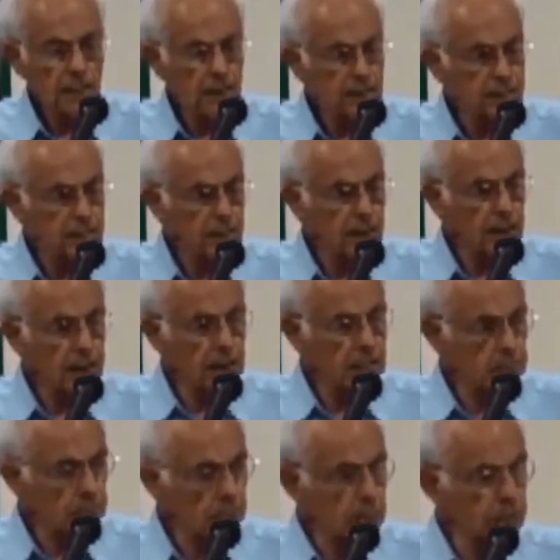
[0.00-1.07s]
And they
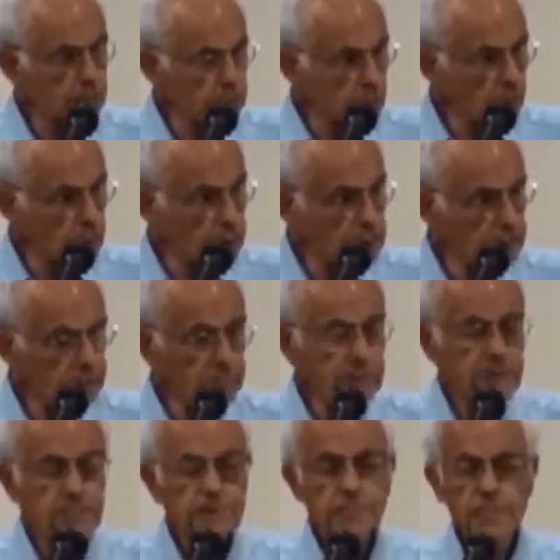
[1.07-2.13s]
say in both
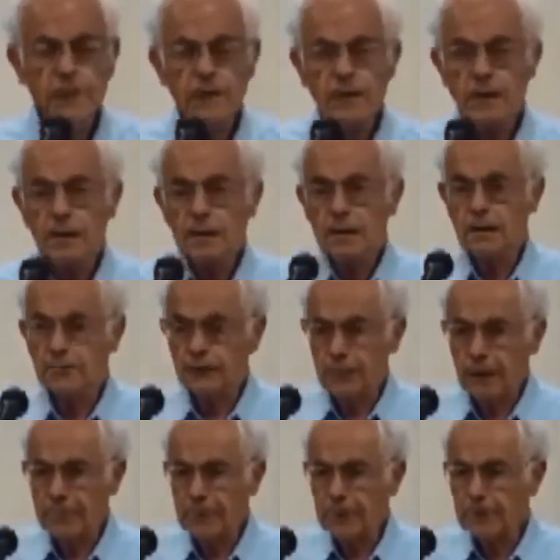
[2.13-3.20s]
stories, a
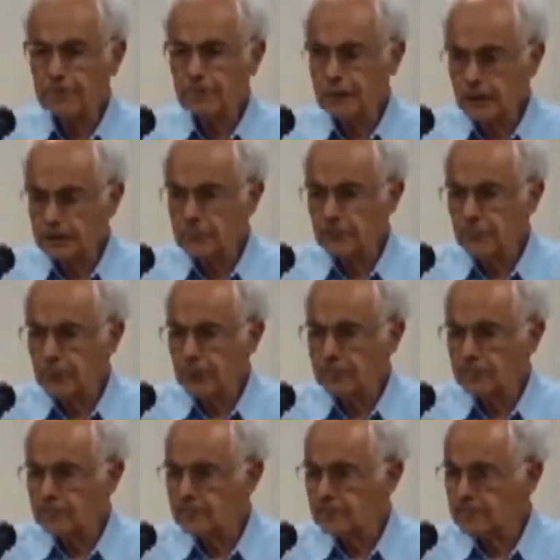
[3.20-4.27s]
father
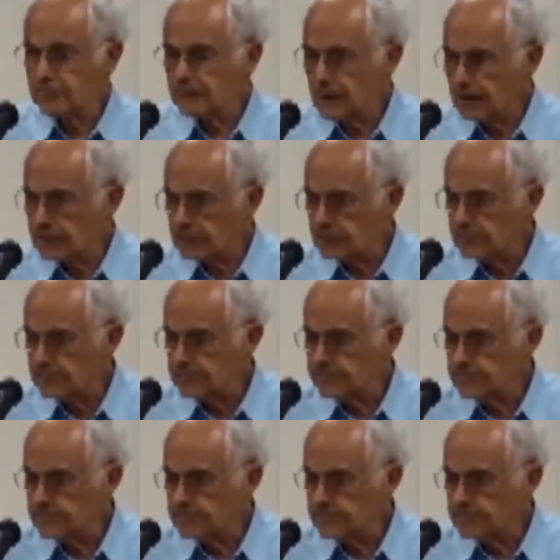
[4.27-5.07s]
sacrifices his son.